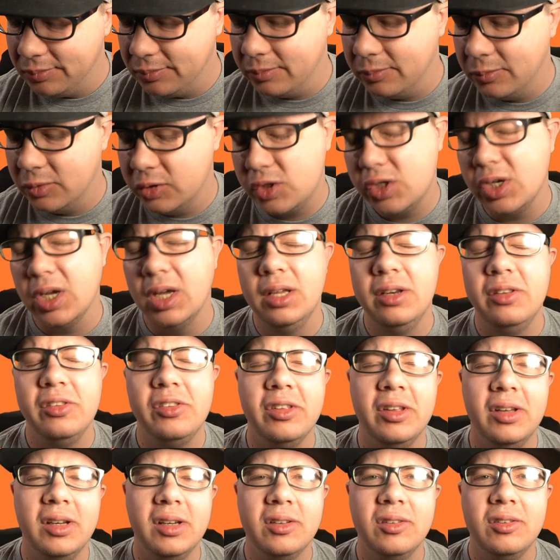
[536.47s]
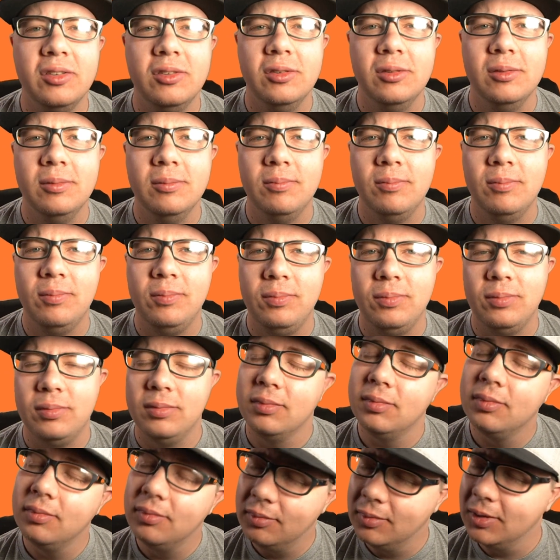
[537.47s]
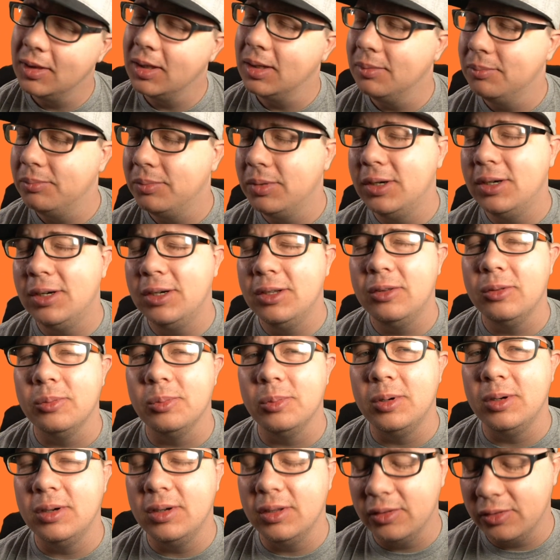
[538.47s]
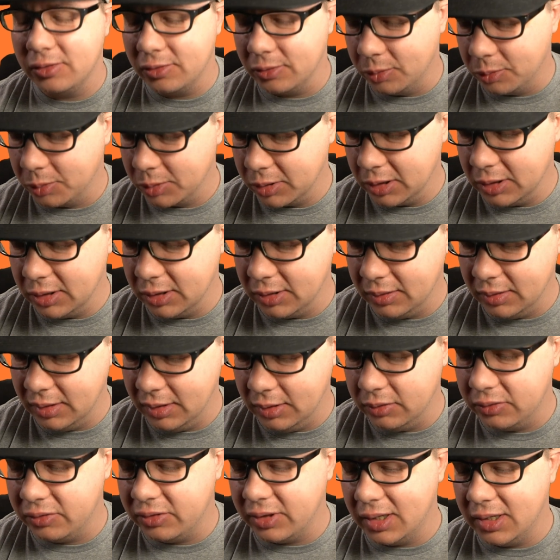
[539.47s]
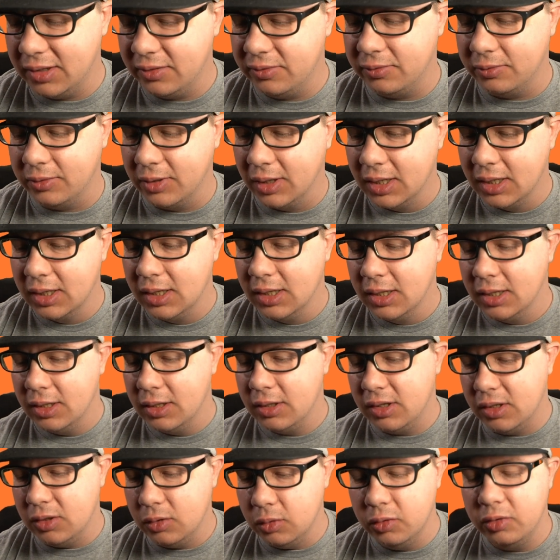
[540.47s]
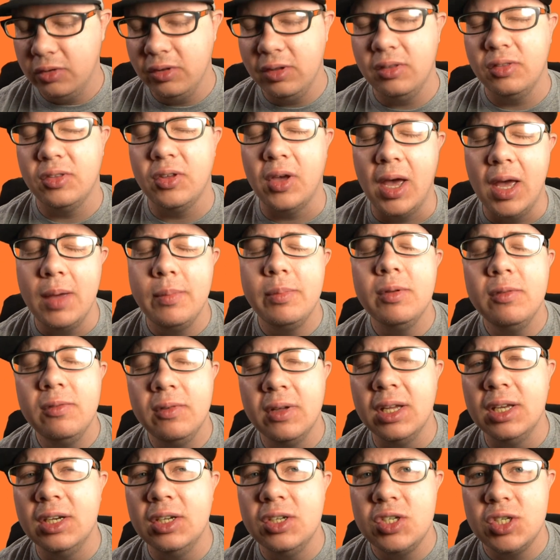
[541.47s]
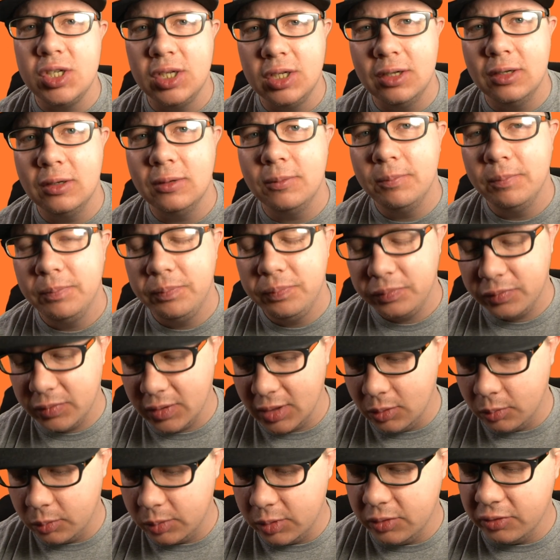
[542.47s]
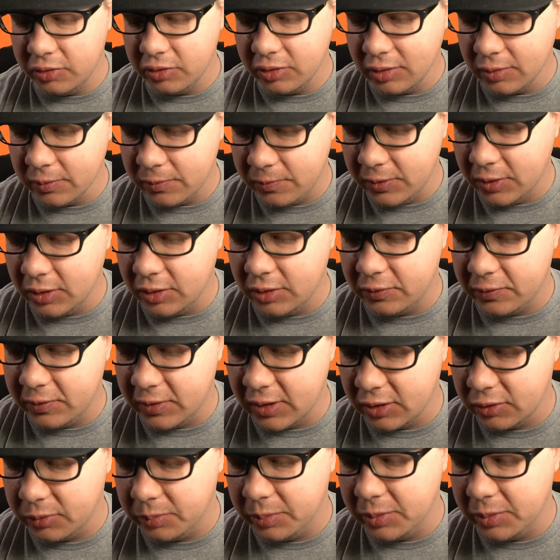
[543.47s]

which kind of sucks, but it is what it is. So we're gonna, instead of using type advantage here, we're using the field effects